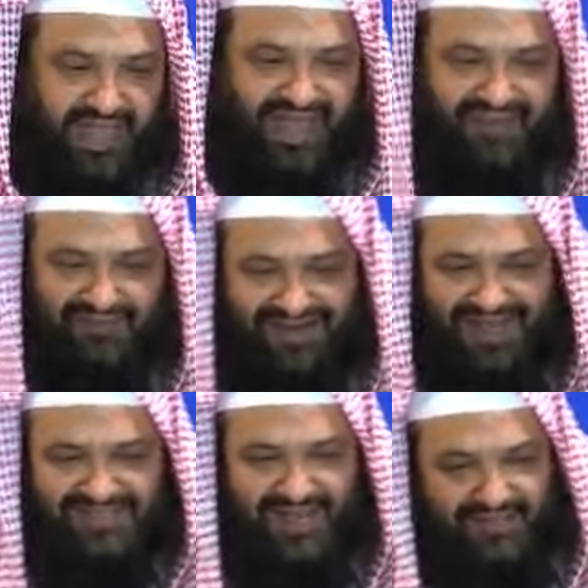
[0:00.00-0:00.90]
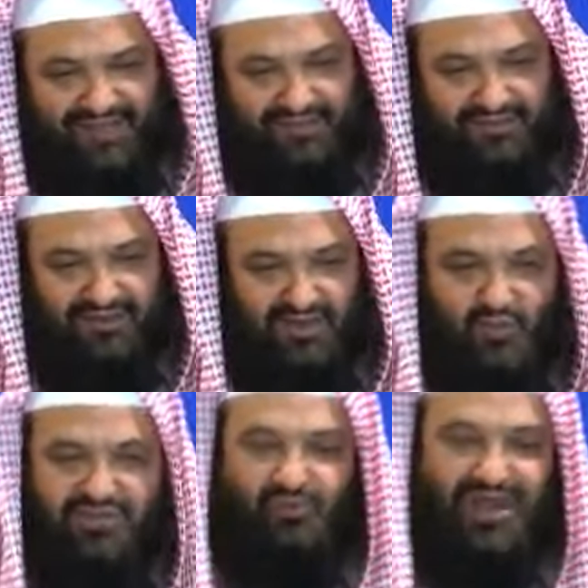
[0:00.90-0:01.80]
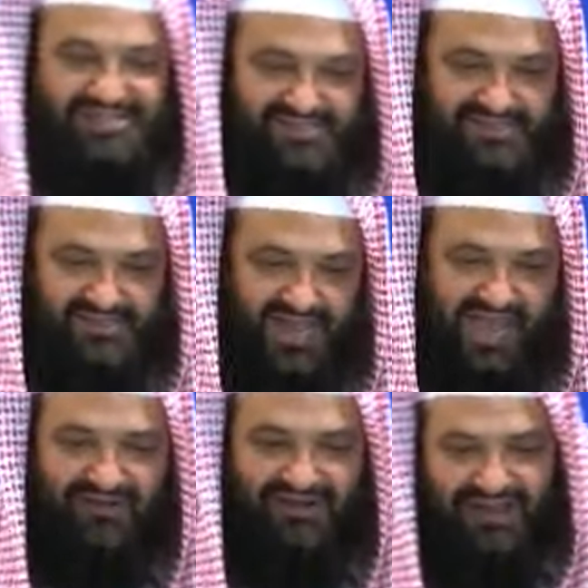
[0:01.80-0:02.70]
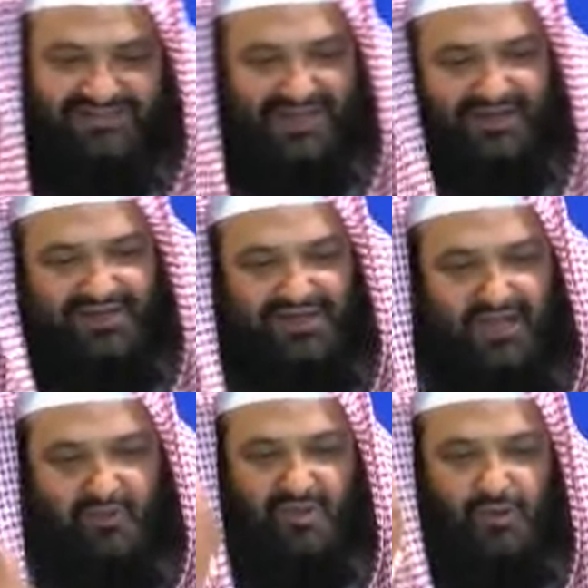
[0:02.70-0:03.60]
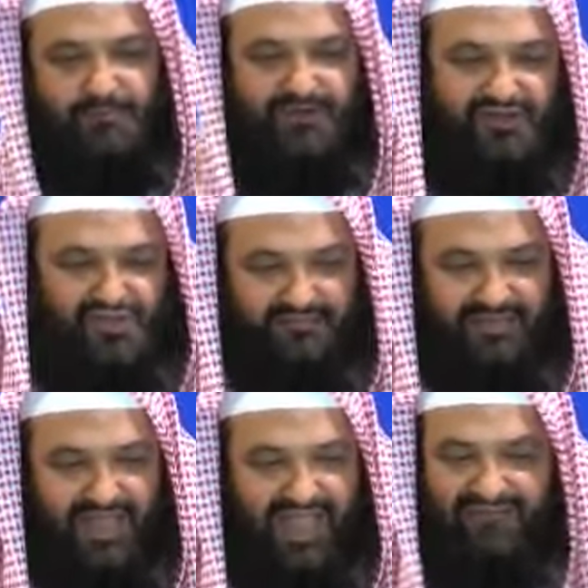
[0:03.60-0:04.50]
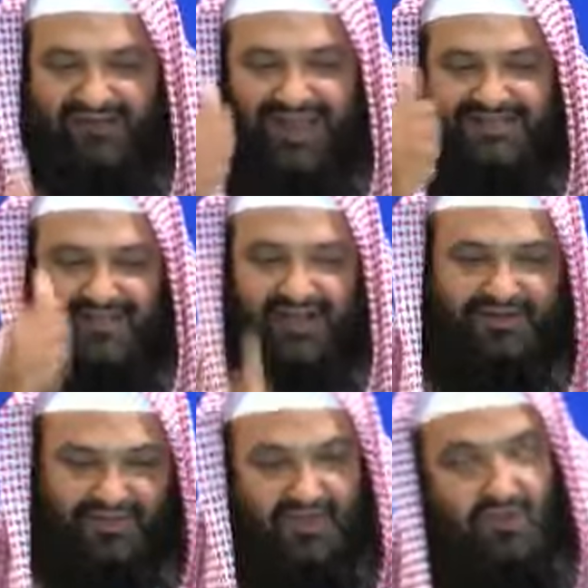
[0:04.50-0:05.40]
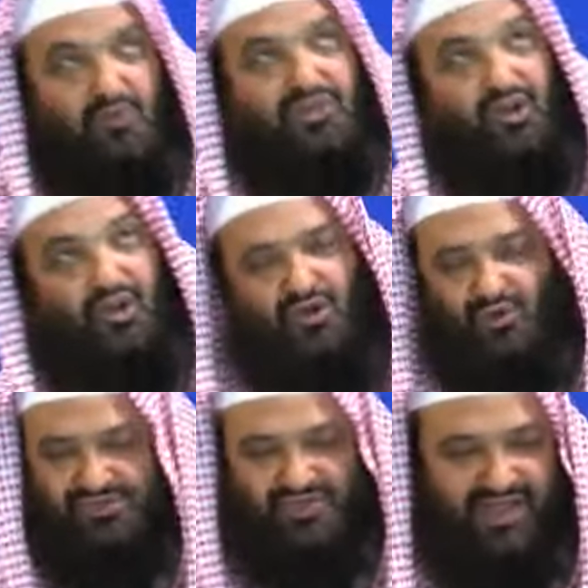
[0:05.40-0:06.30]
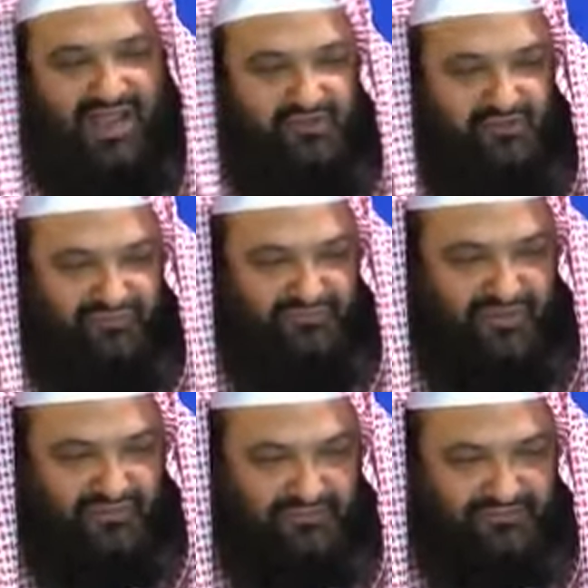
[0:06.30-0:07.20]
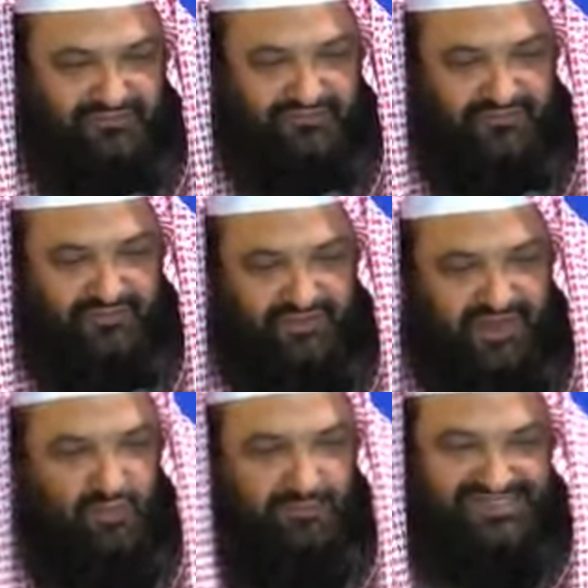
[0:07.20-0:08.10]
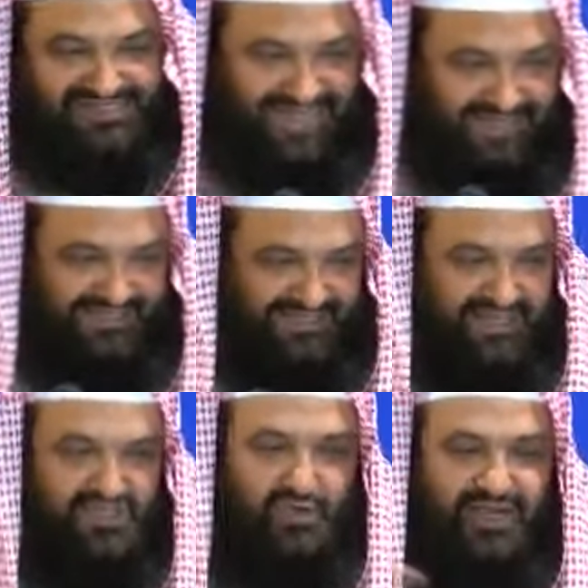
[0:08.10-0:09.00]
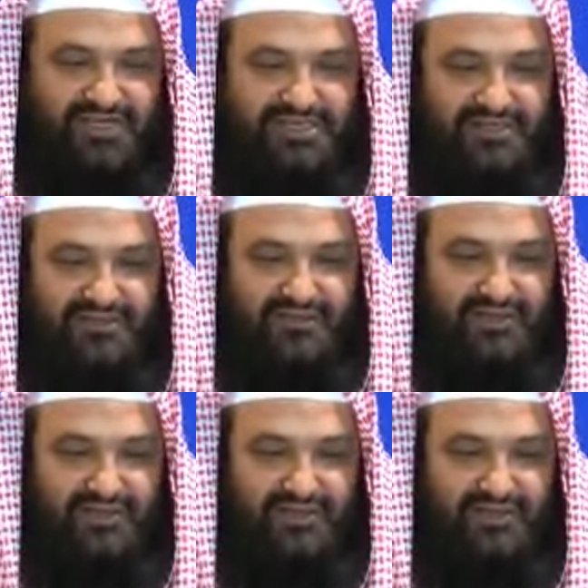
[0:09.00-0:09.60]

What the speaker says: And have a glad tiding with a rest. Have a glad tiding with a good provision. Have a glad tiding with a Lord who is not angry from you. And he will be said to it